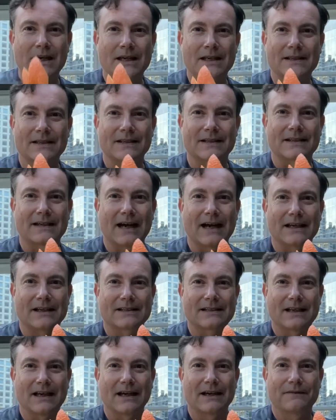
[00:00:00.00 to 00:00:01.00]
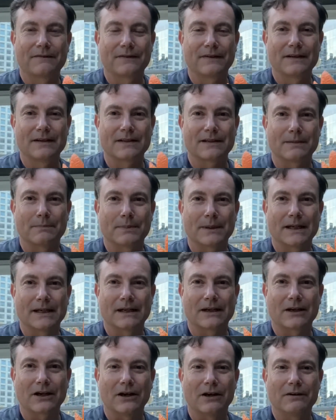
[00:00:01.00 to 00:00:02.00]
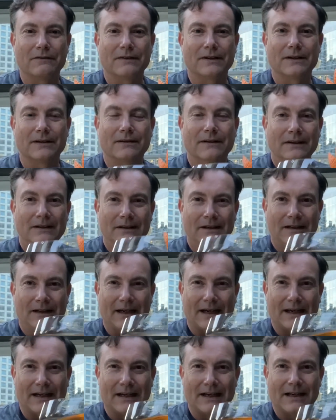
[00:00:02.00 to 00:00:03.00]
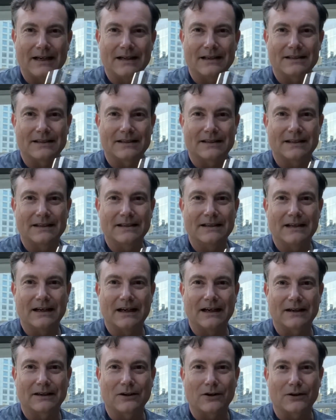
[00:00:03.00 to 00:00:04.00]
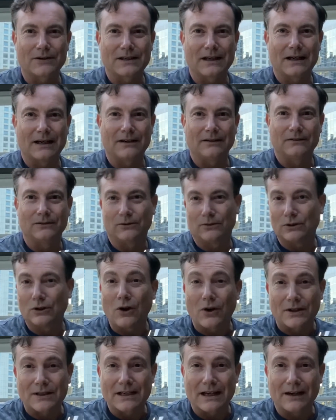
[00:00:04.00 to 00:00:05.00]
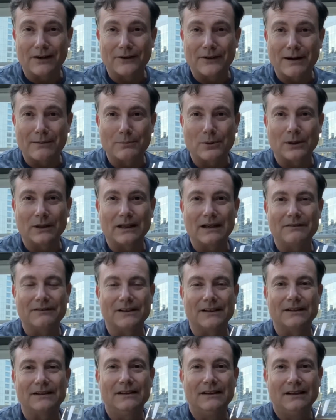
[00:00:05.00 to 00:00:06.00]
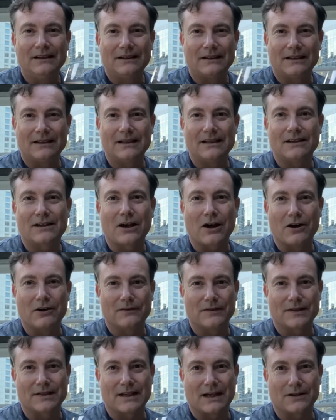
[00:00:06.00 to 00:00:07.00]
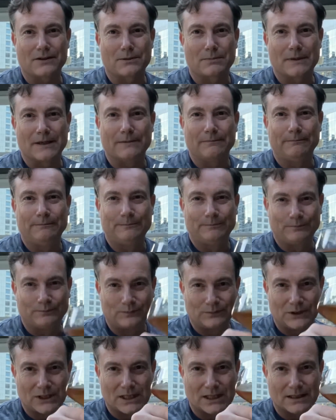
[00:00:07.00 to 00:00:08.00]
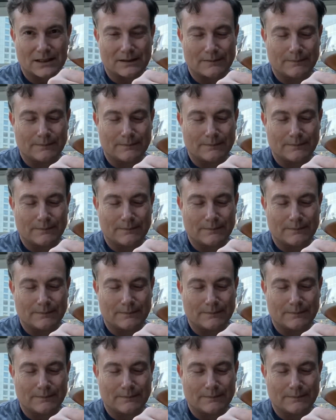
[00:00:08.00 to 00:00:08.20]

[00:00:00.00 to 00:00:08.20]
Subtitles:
to staying safe, here's to beating COVID, and here's the cocktail or locktail number 11, the Covid Tailspin. Cheers.